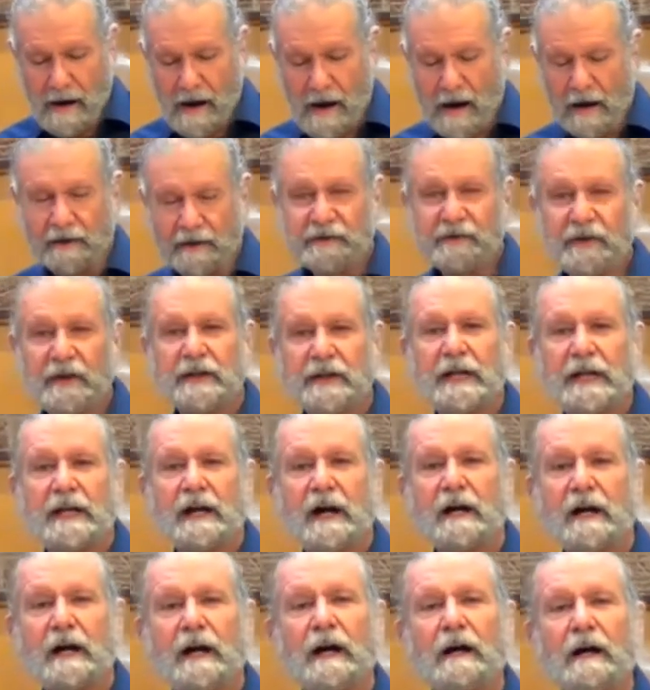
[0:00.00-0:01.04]
a
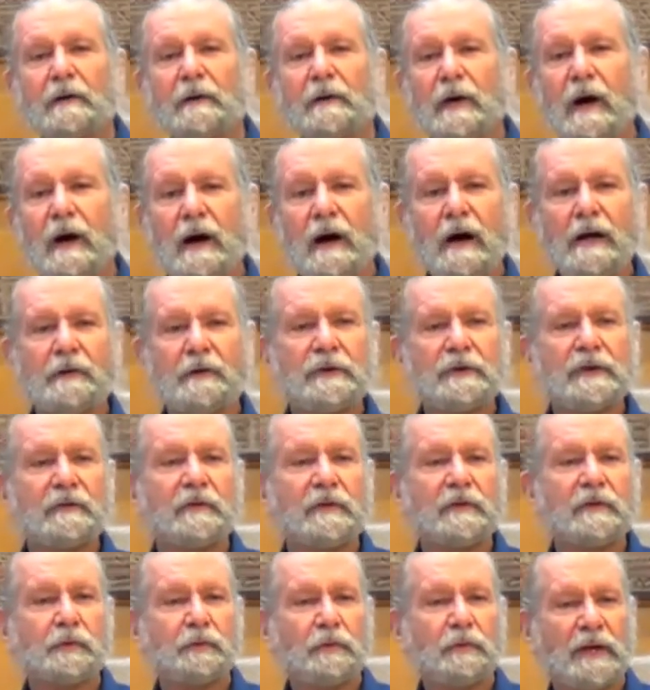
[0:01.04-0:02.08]
Sunday honoring
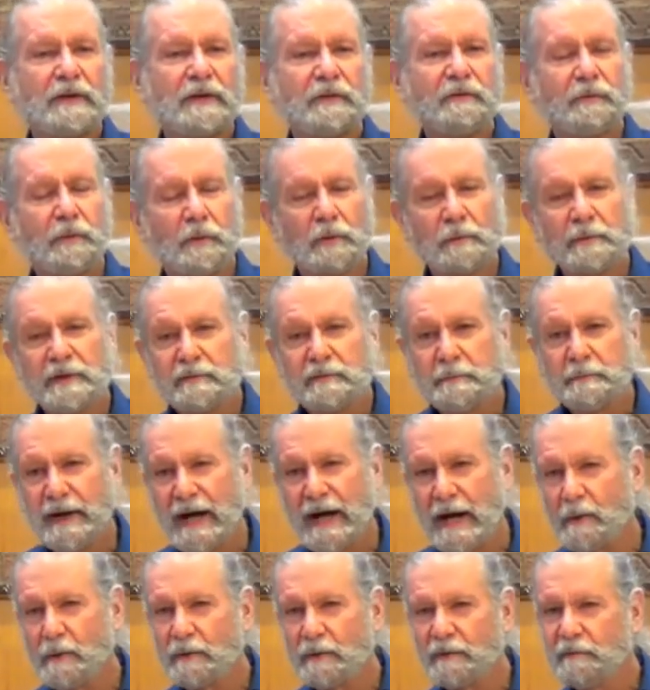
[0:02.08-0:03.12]
the transformative
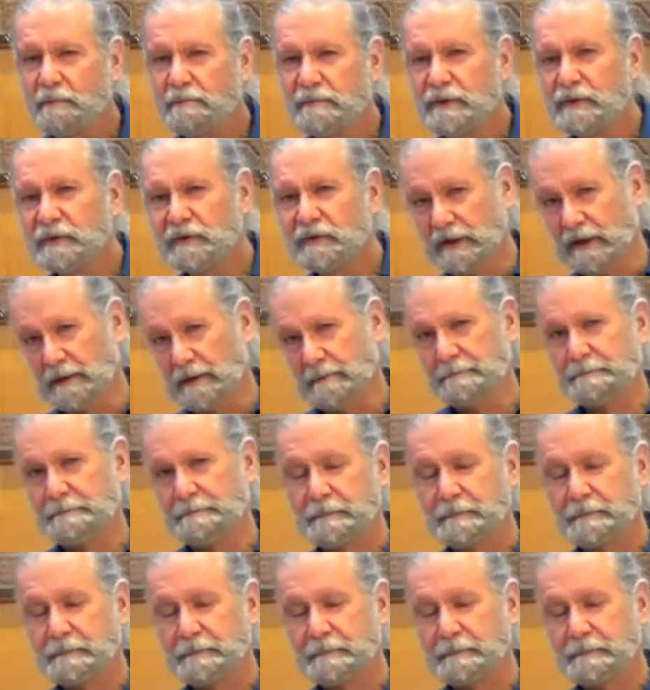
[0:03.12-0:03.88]
power of music.